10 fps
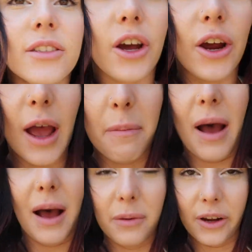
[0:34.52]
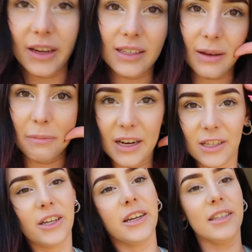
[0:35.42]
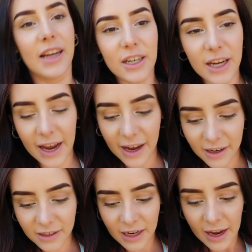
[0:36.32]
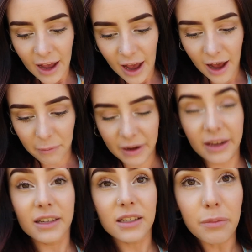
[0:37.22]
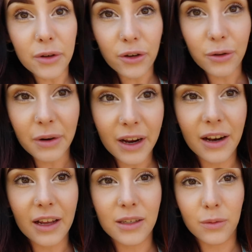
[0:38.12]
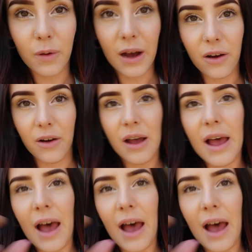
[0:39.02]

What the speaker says: So Pablo is a miniature dachshund. He is a purebred as well.